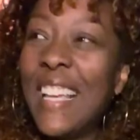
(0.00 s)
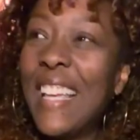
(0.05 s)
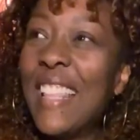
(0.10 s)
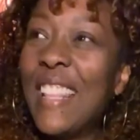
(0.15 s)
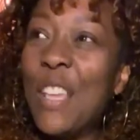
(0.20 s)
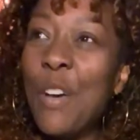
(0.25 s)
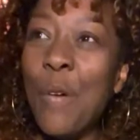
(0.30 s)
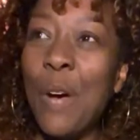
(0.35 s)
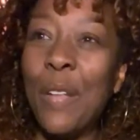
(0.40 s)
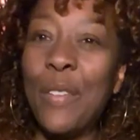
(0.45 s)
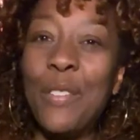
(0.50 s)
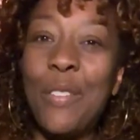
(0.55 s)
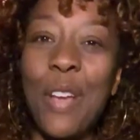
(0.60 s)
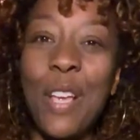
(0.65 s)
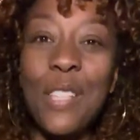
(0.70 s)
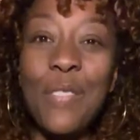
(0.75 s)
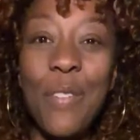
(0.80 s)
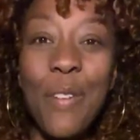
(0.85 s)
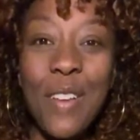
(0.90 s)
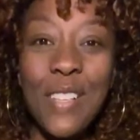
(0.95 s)
The wealth
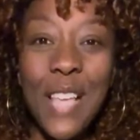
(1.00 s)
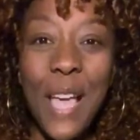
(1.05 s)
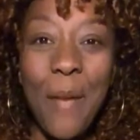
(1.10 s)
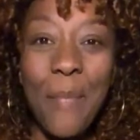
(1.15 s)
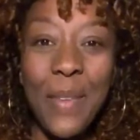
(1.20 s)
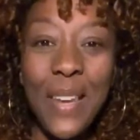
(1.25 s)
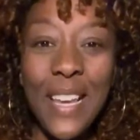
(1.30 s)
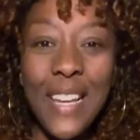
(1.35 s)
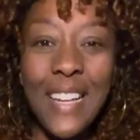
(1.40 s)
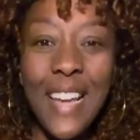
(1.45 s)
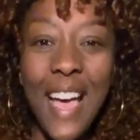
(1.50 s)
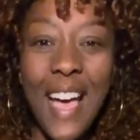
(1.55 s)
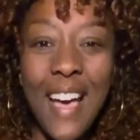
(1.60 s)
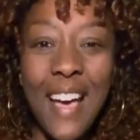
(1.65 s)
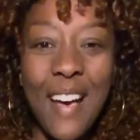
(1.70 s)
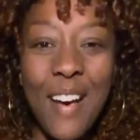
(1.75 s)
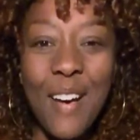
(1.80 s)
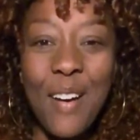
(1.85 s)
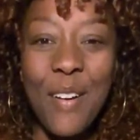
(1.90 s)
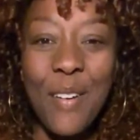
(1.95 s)
transfer is happening
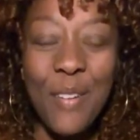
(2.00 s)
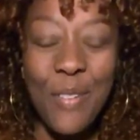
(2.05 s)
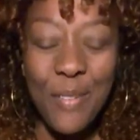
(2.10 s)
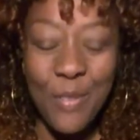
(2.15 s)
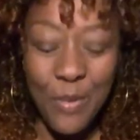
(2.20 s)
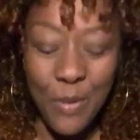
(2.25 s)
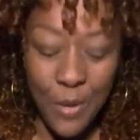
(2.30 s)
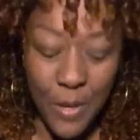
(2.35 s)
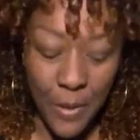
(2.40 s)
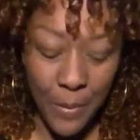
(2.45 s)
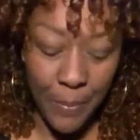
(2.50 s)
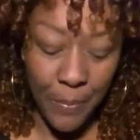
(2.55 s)
now.